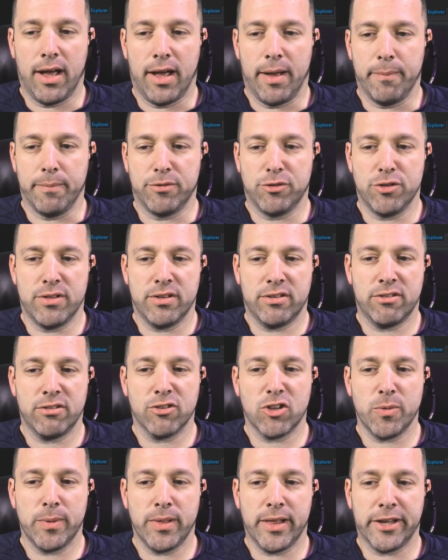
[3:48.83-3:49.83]
So this is
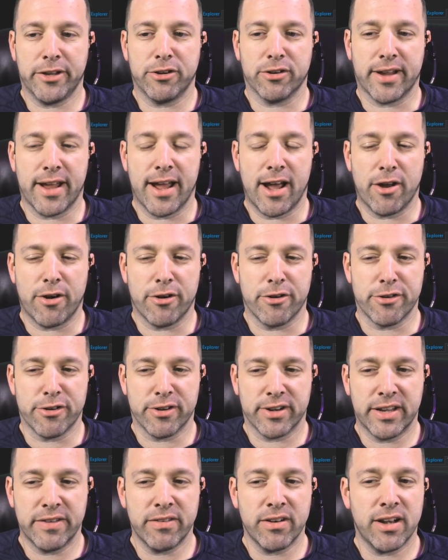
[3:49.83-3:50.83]
going to be like your counter, and you're
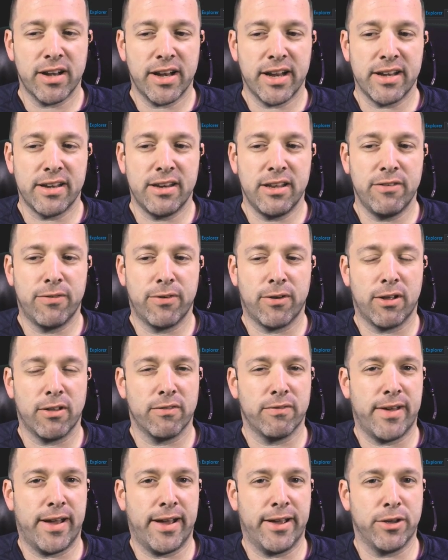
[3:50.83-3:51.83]
given it a default
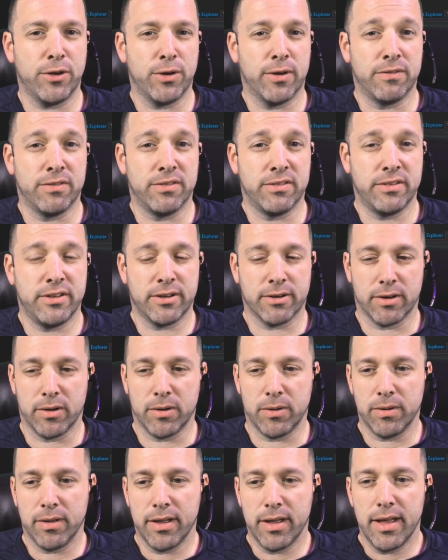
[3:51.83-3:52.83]
value of
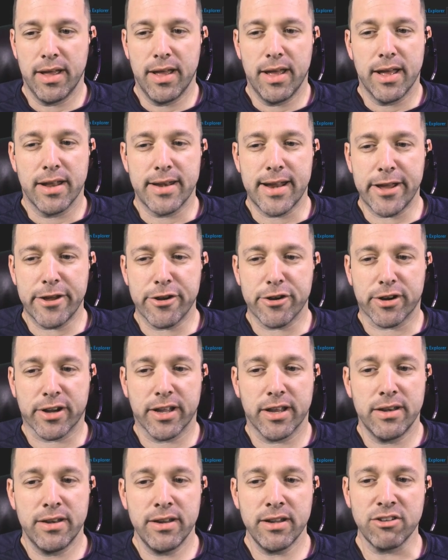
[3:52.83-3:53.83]
0. Now your
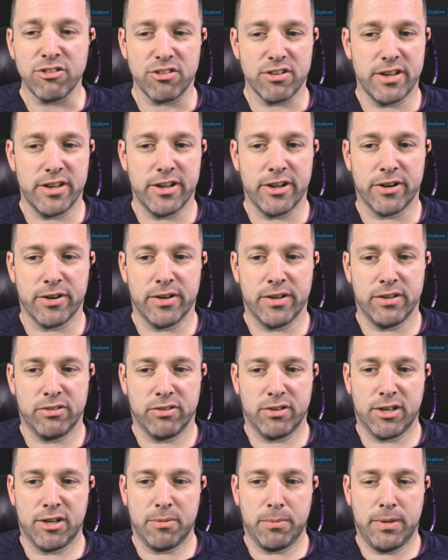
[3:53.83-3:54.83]
condition here is
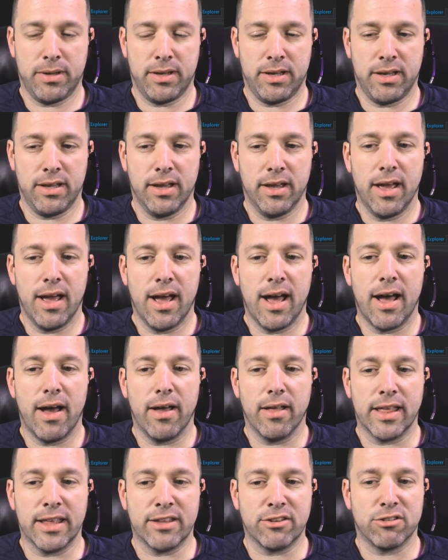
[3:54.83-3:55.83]
going to be
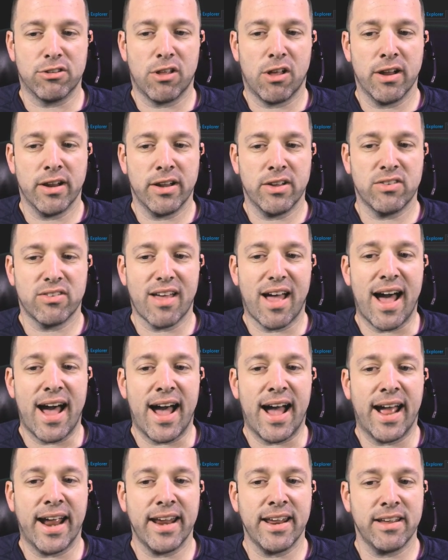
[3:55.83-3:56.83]
as long as
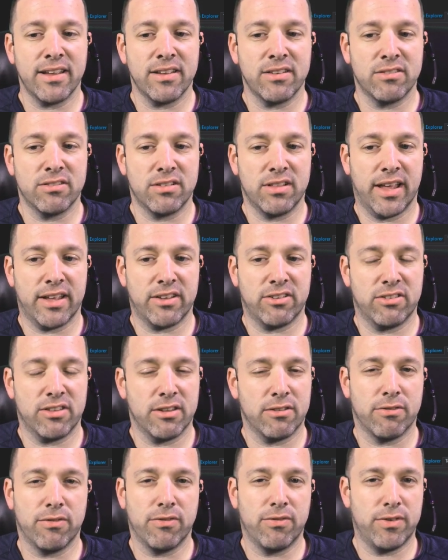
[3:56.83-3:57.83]
I is less
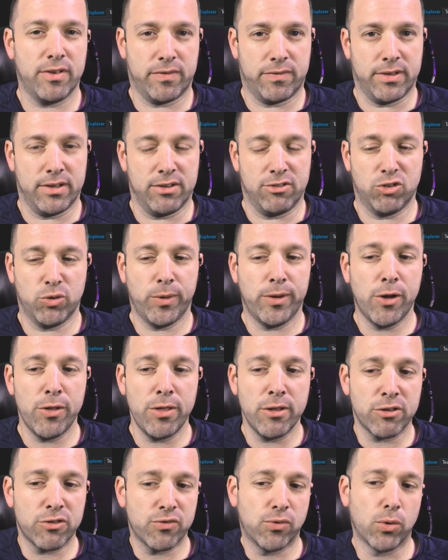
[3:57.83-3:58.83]
than 50. So we know
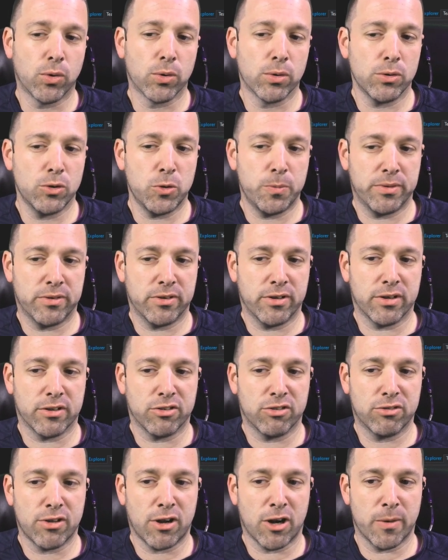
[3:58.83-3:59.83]
this for loop is going to
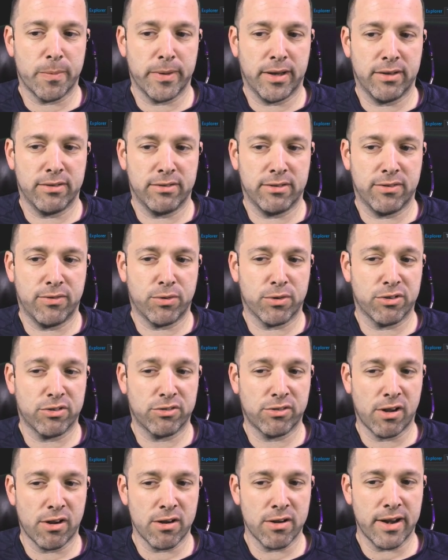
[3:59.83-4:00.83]
start because if we're
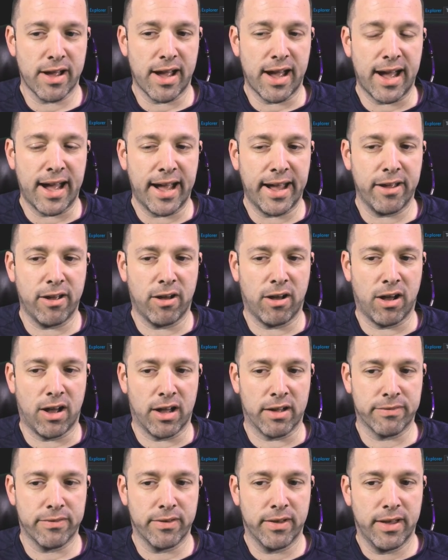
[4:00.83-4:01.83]
starting I
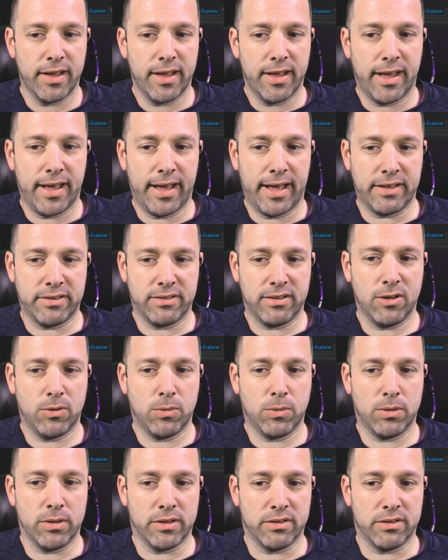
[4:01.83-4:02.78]
off as equal in